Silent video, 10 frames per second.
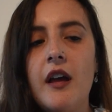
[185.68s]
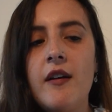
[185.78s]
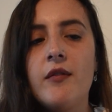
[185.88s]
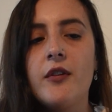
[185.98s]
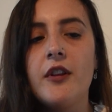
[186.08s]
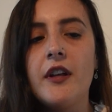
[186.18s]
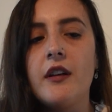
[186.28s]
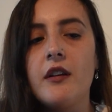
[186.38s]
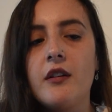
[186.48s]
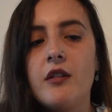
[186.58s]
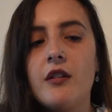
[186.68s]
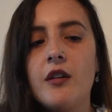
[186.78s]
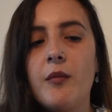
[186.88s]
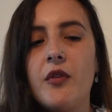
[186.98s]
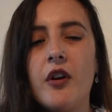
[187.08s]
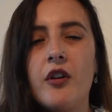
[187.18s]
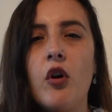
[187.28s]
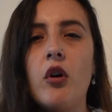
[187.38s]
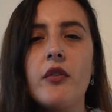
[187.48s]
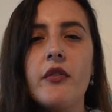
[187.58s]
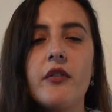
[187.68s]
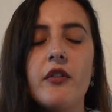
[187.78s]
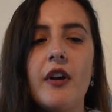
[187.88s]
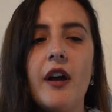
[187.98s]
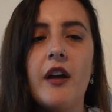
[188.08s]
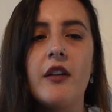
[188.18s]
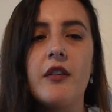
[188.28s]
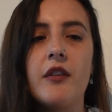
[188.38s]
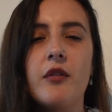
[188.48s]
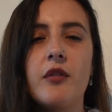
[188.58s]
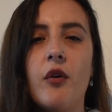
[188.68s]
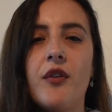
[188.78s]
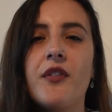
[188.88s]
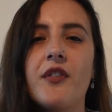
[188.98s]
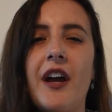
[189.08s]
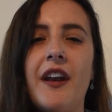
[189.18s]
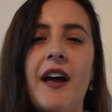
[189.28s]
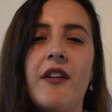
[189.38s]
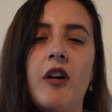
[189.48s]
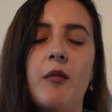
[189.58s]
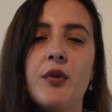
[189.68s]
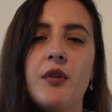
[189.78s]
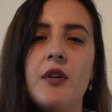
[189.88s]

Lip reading: Everything comes at a cost, and those costs can add up.